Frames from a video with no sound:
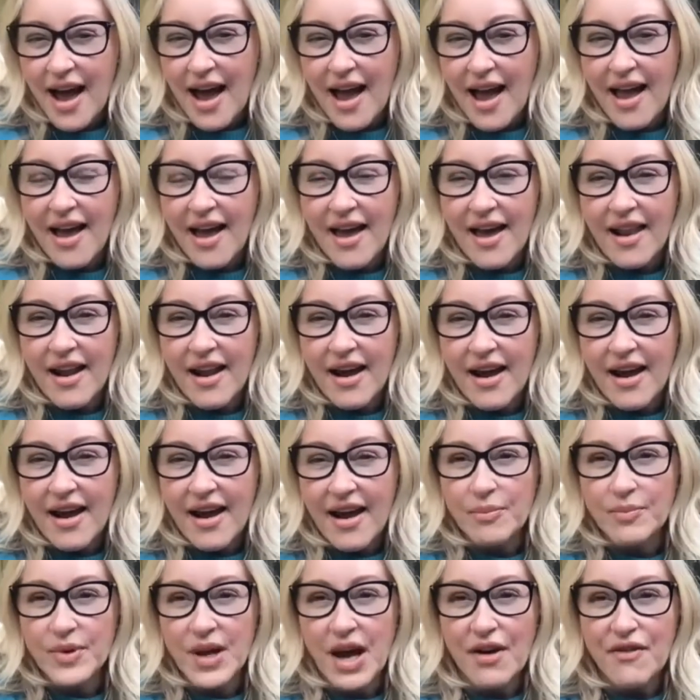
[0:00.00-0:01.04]
And,
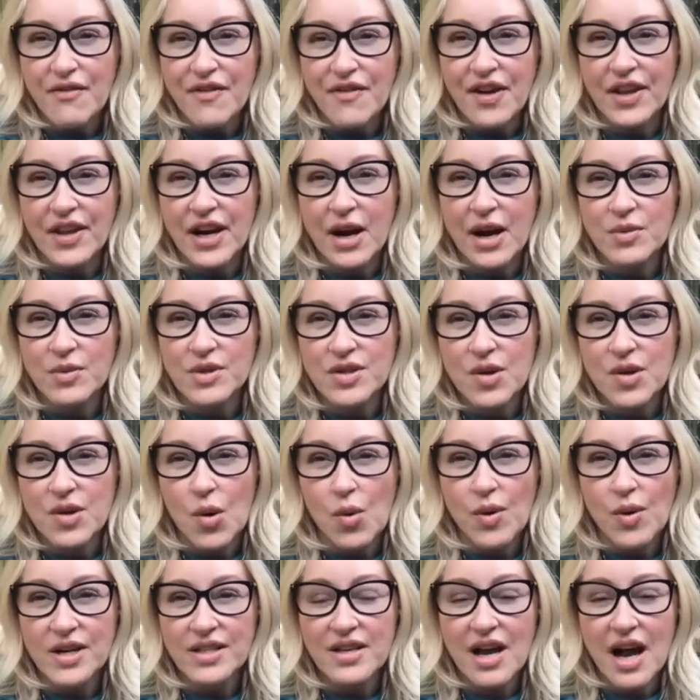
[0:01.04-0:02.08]
I found that I was
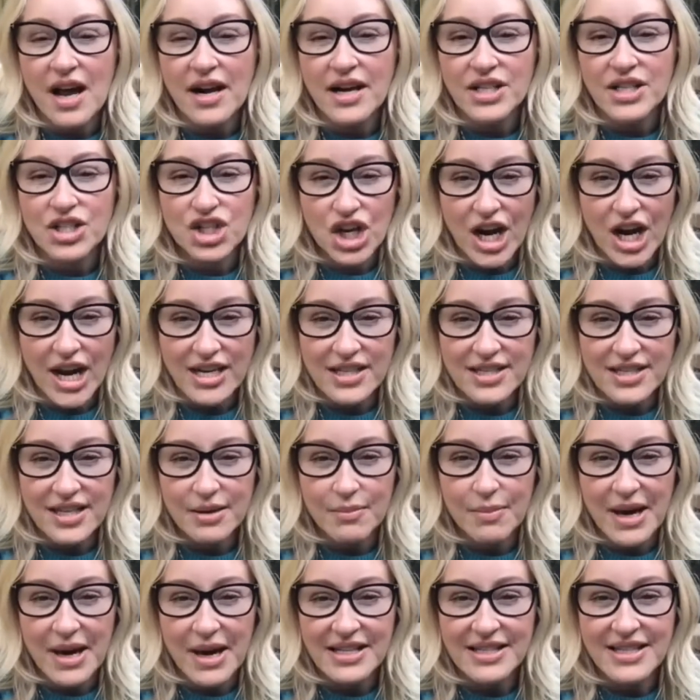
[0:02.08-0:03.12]
always kind of
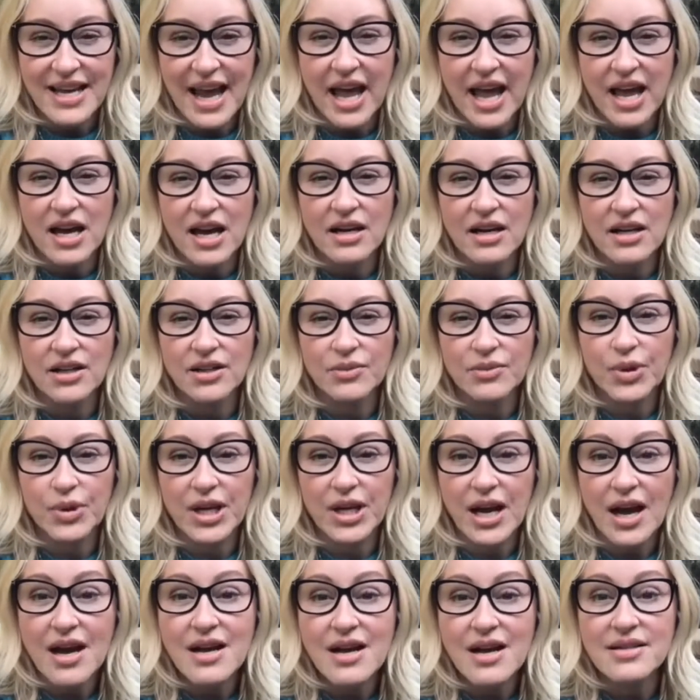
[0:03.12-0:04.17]
chasing my tail
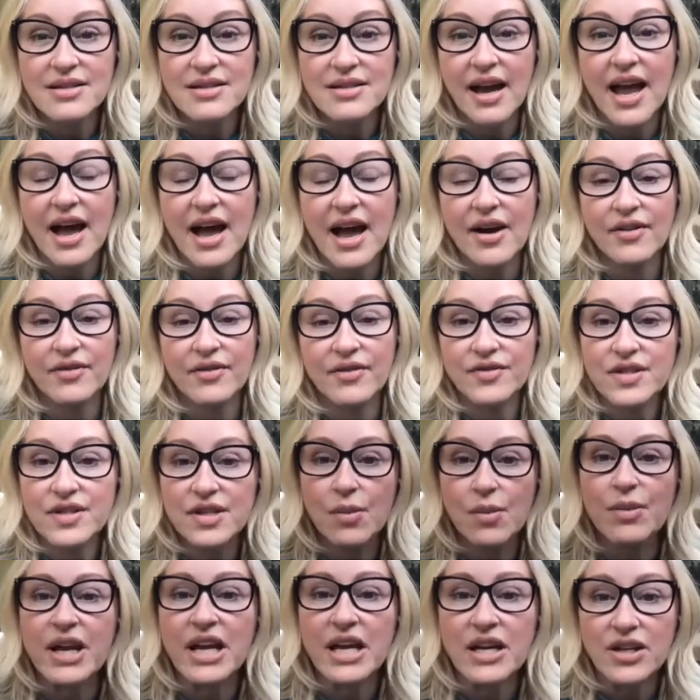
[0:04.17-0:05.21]
because I have so
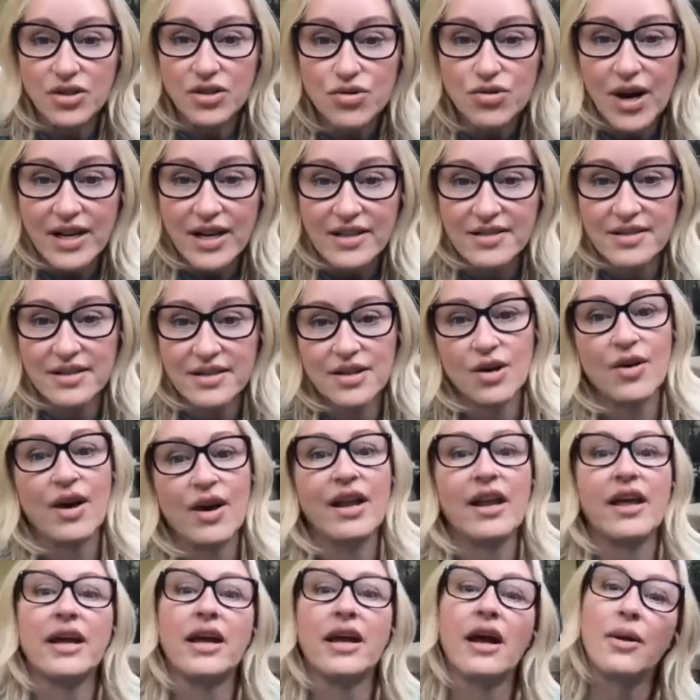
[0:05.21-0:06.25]
many interests. You know, I'm
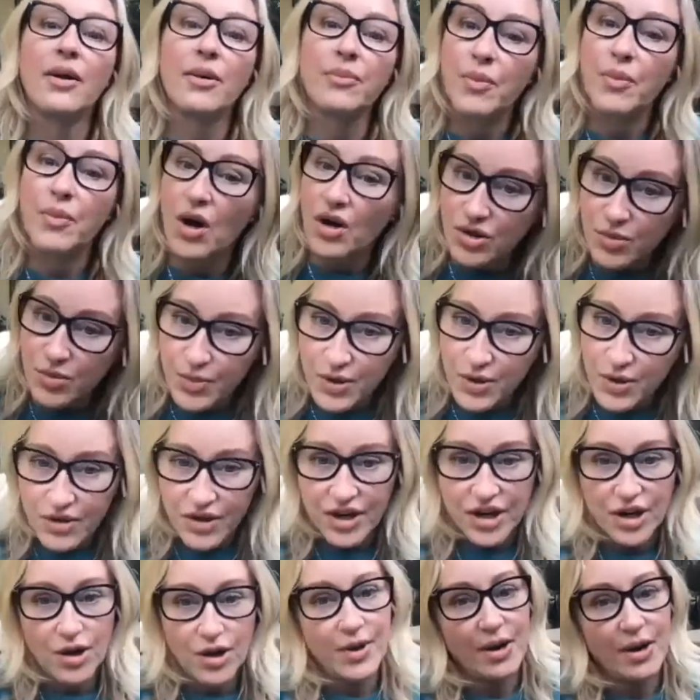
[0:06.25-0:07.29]

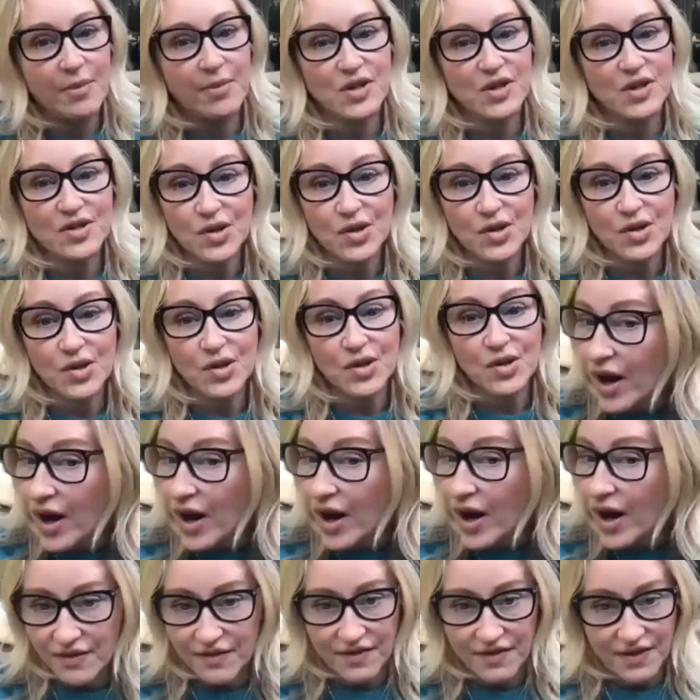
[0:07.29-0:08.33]
entrepreneurial, but I'm also
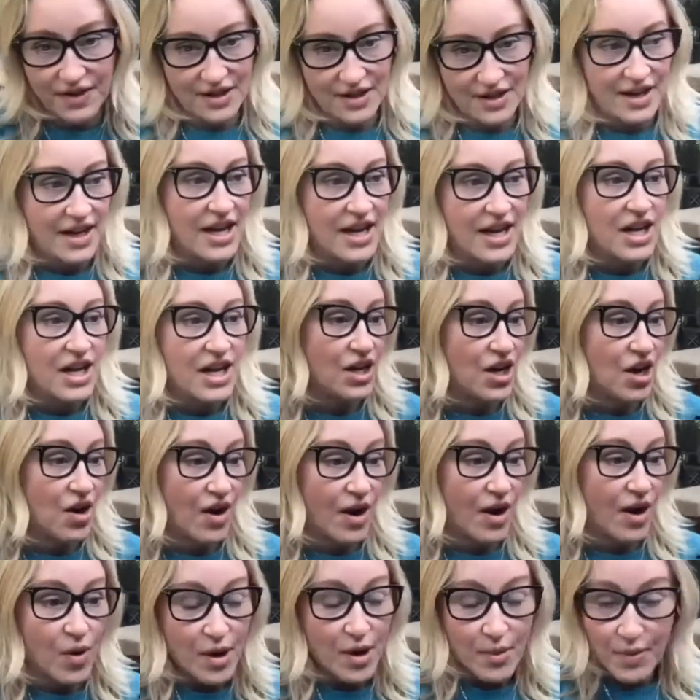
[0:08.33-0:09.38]
creative and, you know,
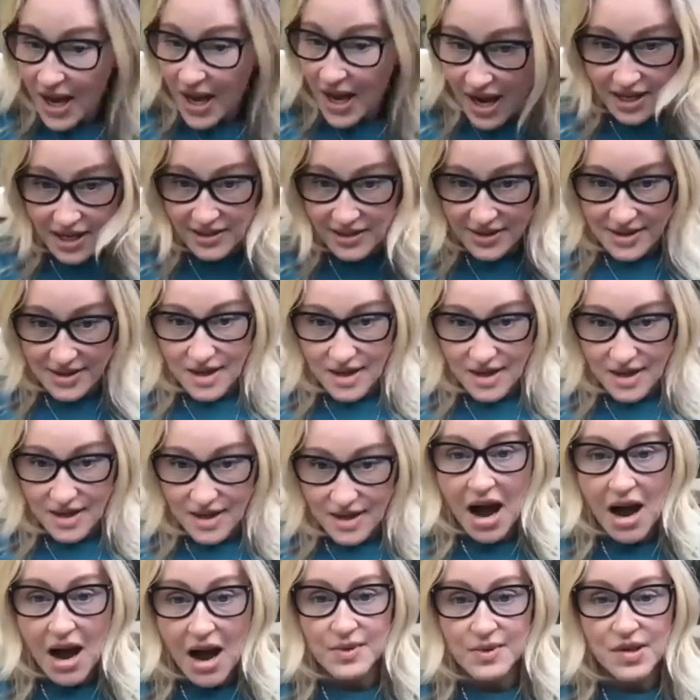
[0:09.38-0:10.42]
I want to be a hands-on
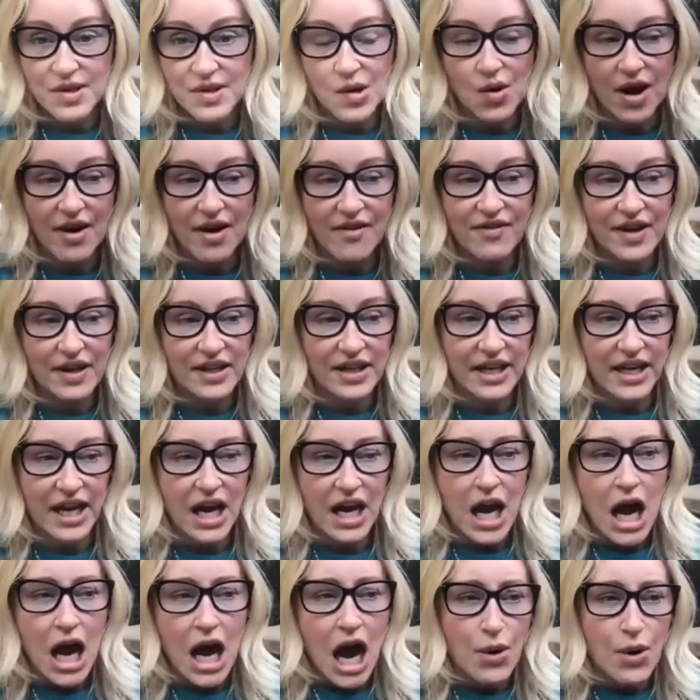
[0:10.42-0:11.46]
mom. So I found like
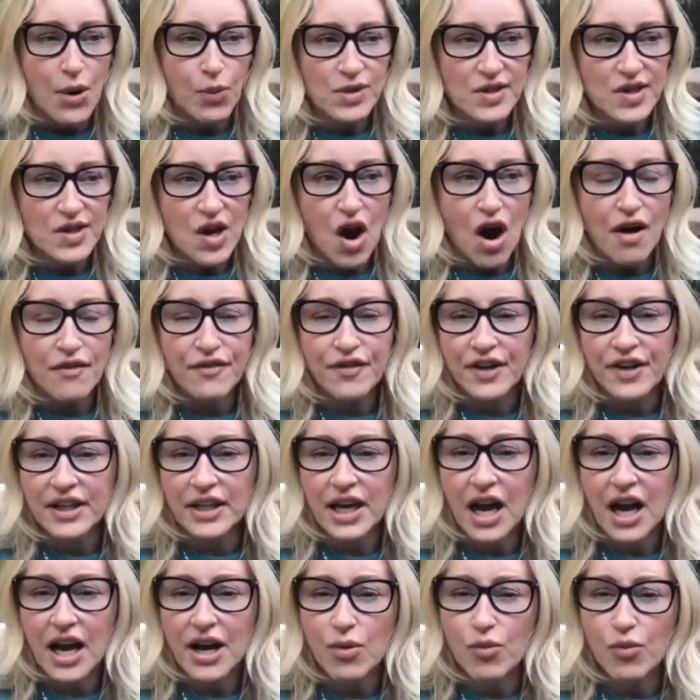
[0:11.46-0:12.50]
I was often
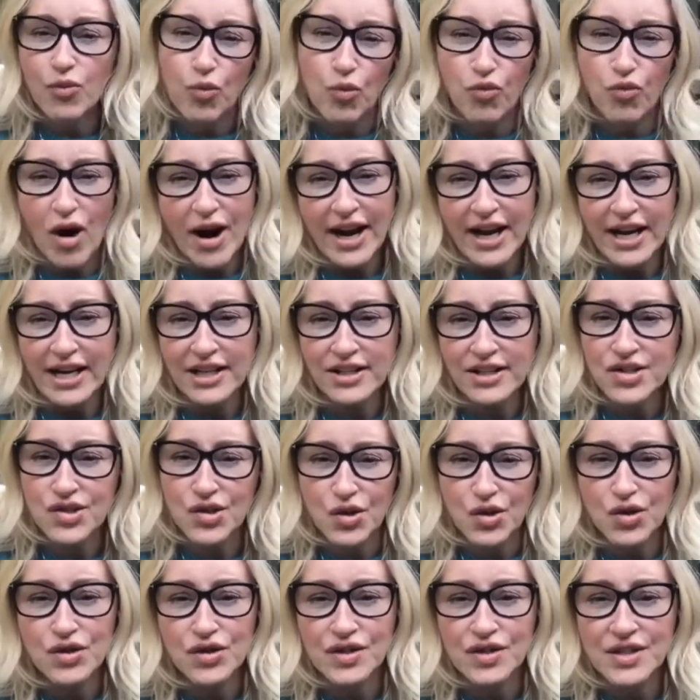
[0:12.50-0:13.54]
kind of running in
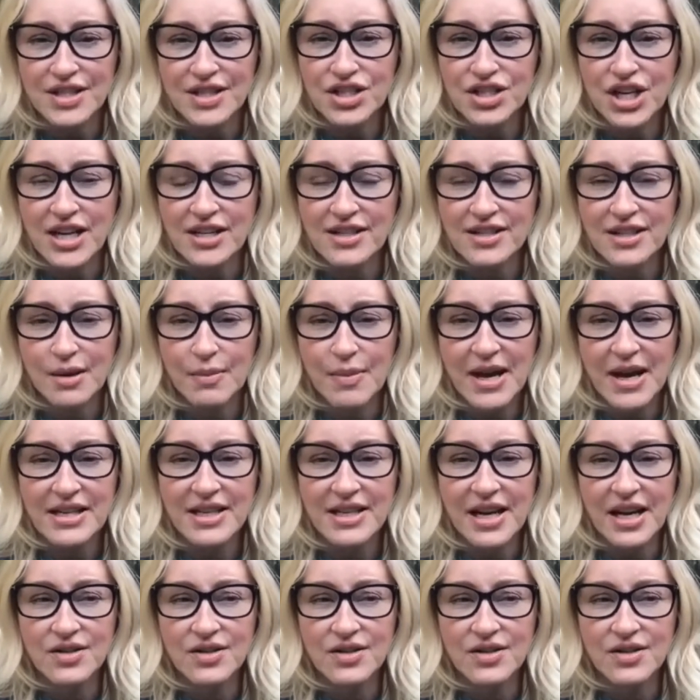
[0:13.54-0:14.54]
circles and chasing my tail.